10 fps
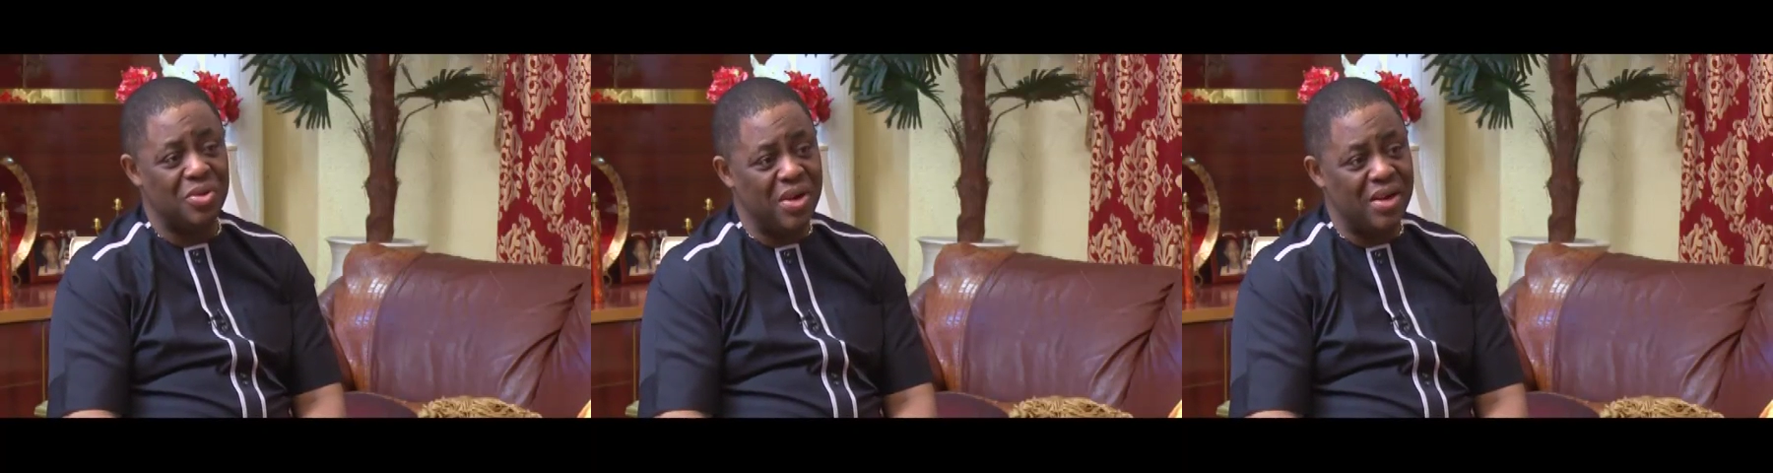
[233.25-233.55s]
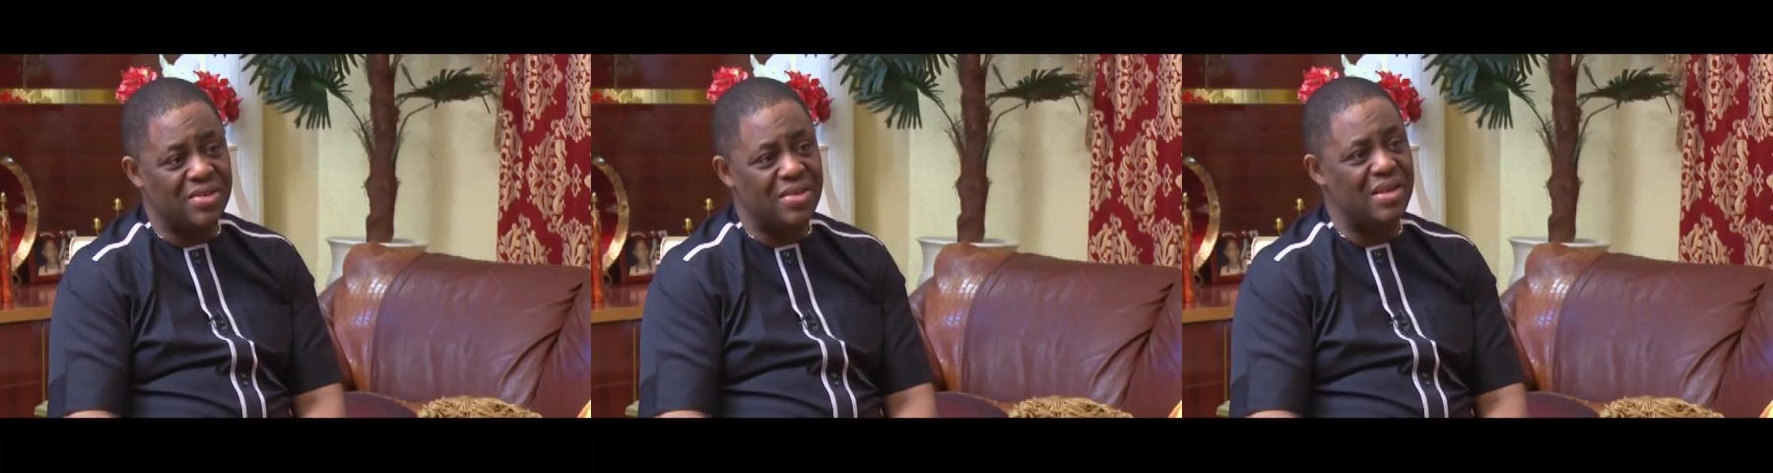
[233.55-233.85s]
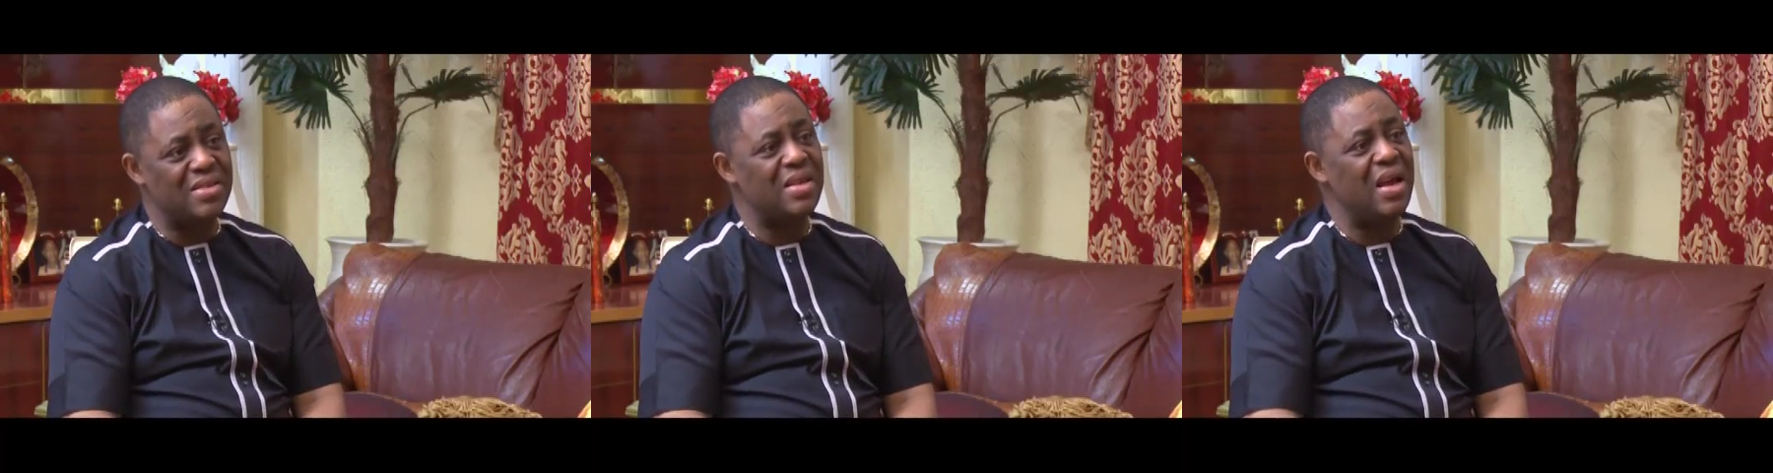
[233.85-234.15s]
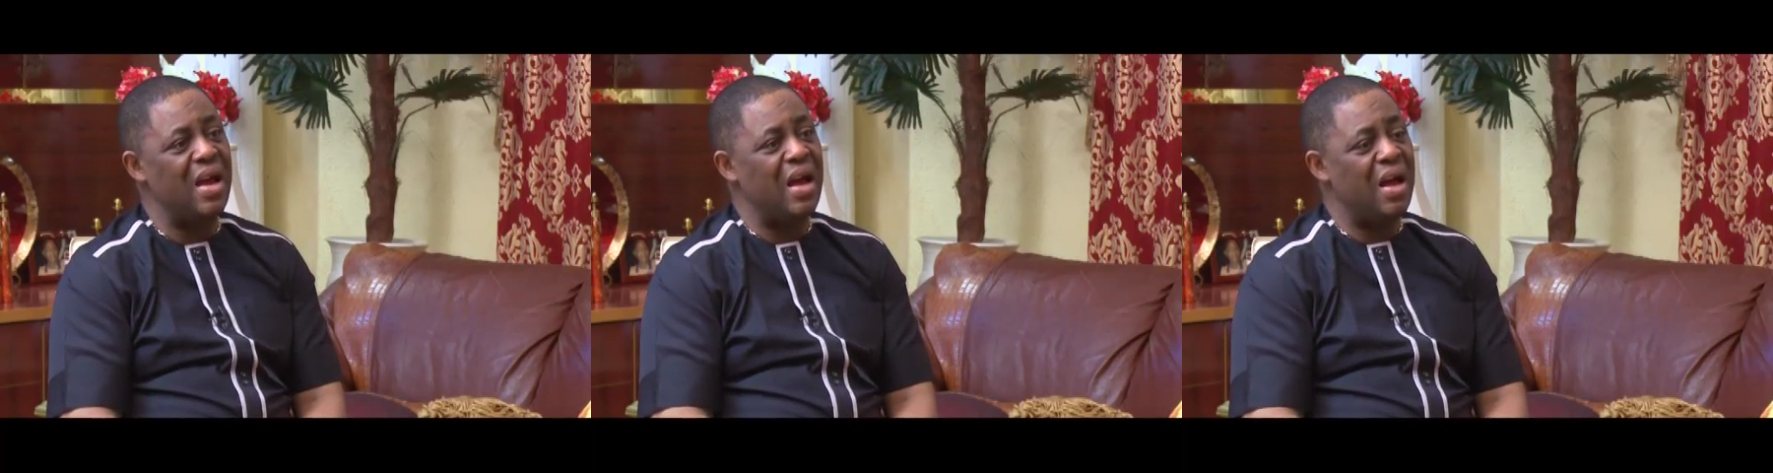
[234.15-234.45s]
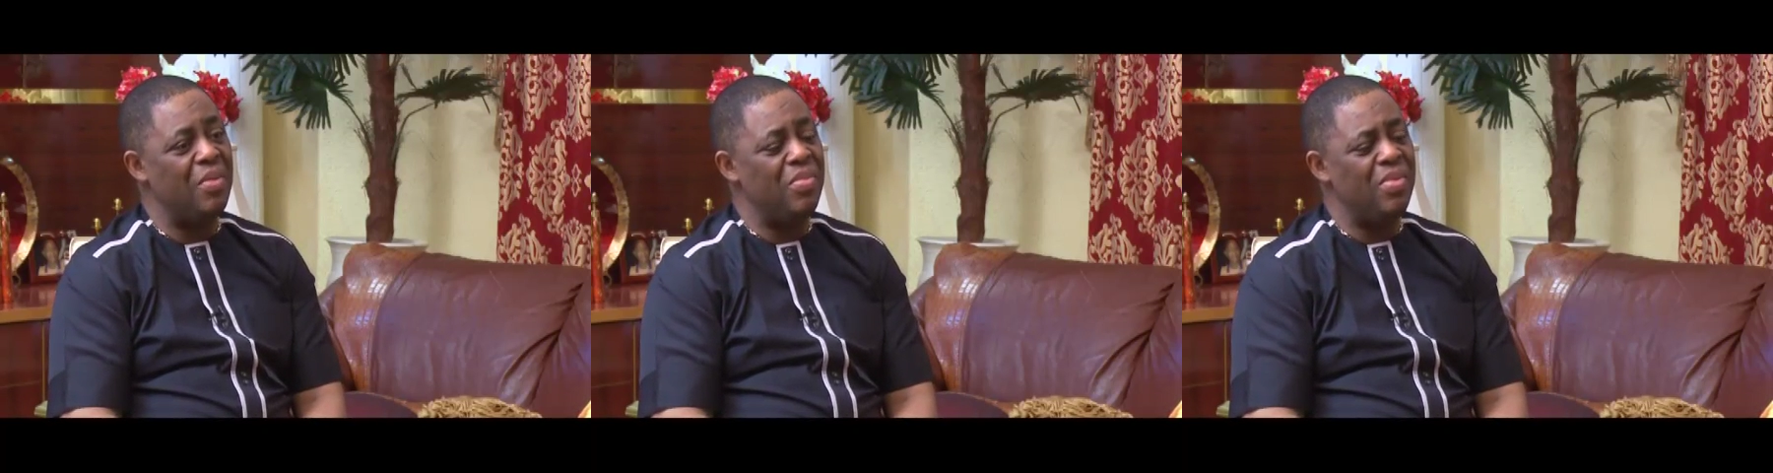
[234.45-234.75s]
great extent.
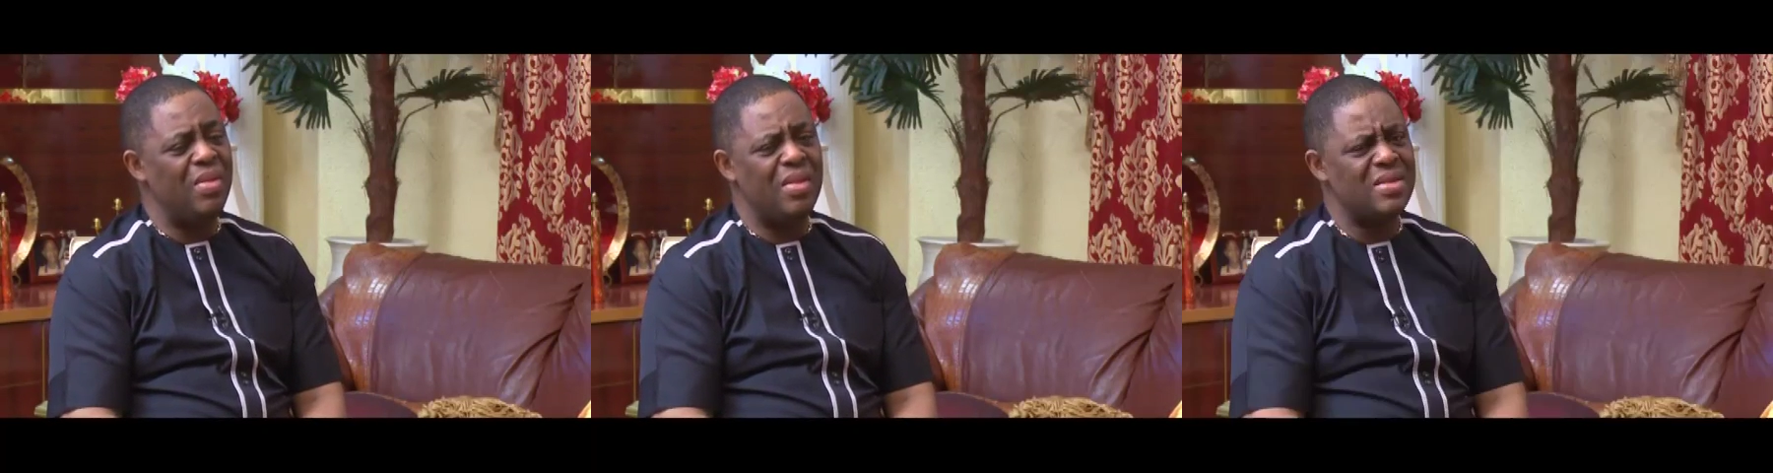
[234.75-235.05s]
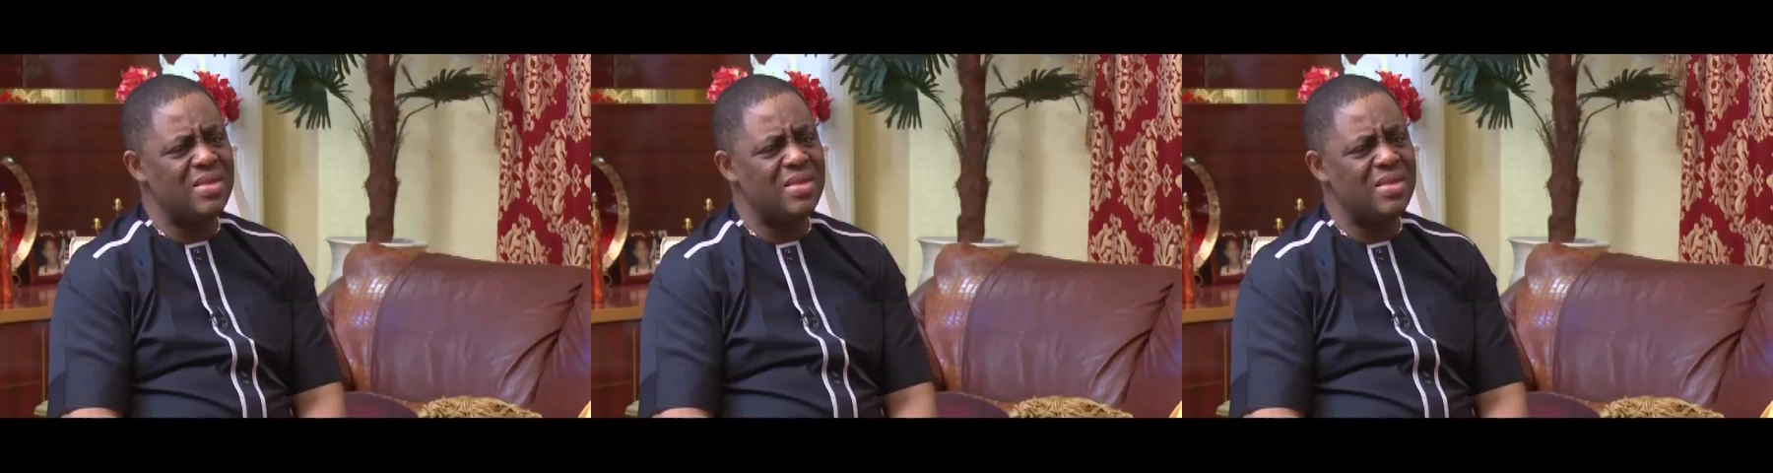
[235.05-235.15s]
The